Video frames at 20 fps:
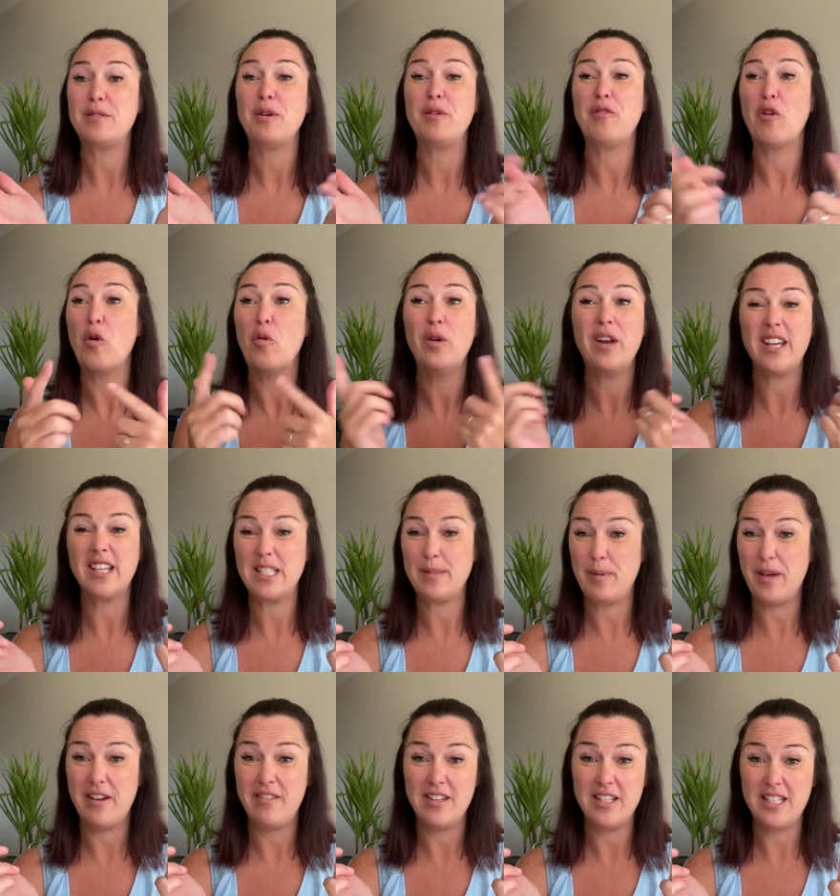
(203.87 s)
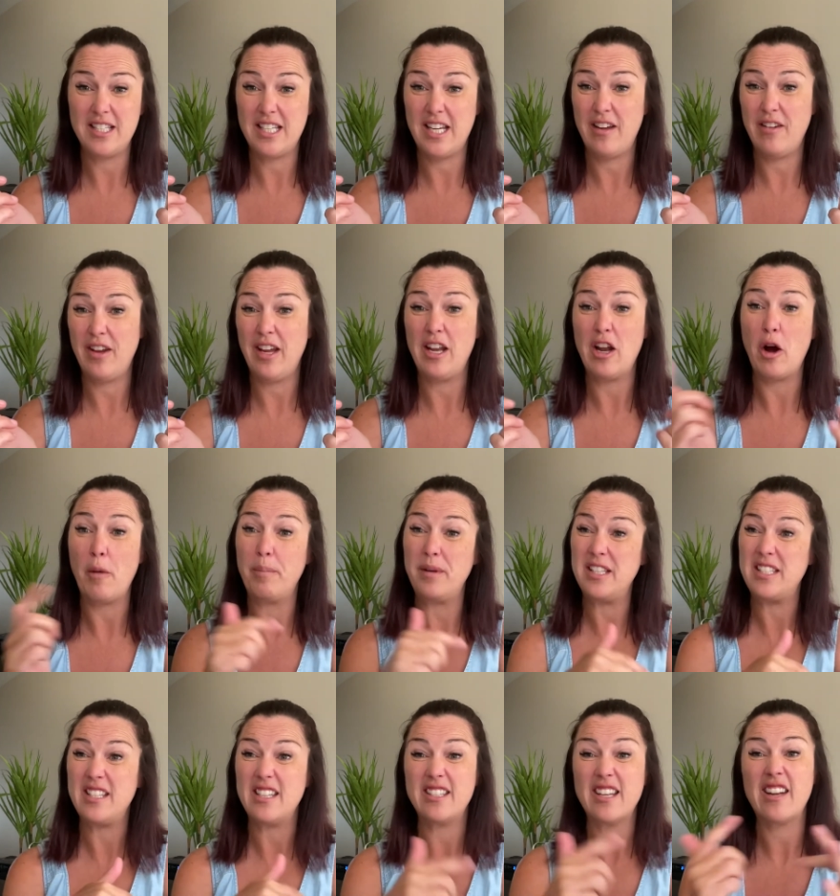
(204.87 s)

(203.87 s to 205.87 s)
We've all experienced it in our business